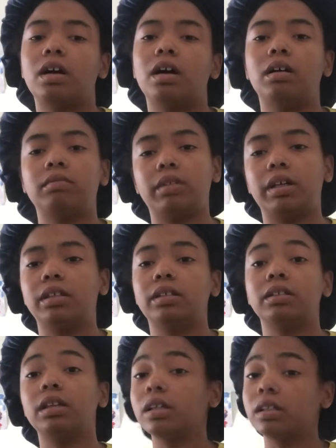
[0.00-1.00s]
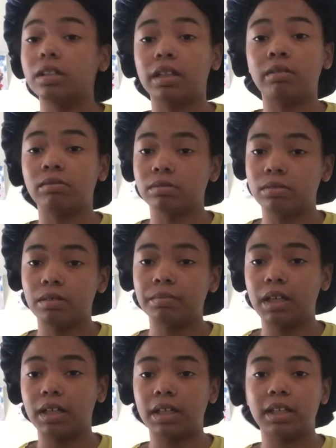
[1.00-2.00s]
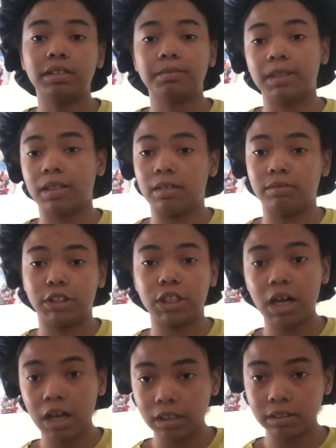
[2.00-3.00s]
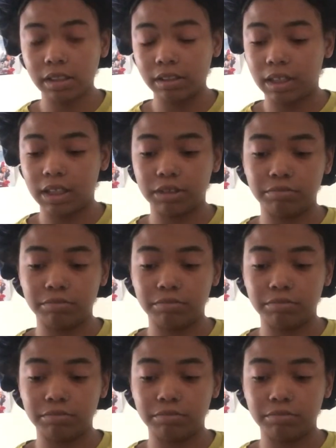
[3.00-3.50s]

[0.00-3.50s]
I'm like, luckily they was well. I'm like, can I spend the night with y'all? They like,